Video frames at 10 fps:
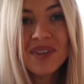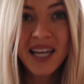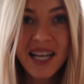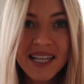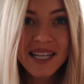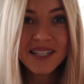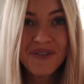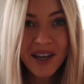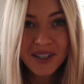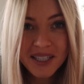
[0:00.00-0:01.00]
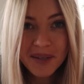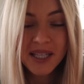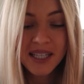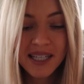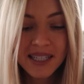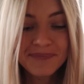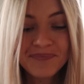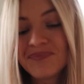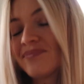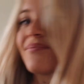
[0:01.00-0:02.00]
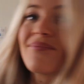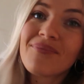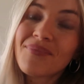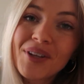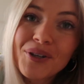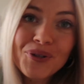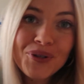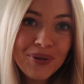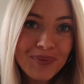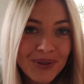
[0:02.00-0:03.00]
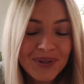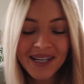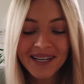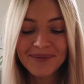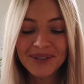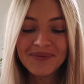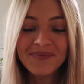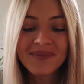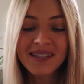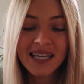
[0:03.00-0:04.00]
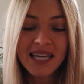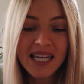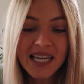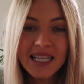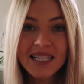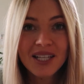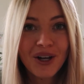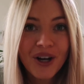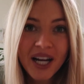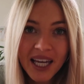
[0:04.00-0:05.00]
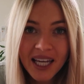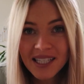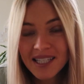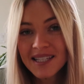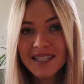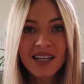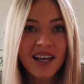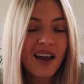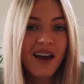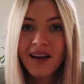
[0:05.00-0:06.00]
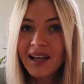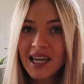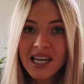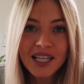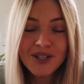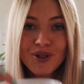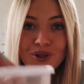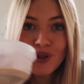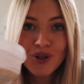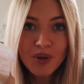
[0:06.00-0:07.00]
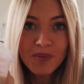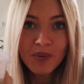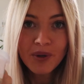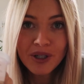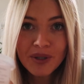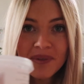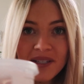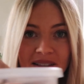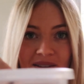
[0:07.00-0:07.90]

like I said, he's a veiled chameleon, super cool animal. He eats crickets, he eats super worms.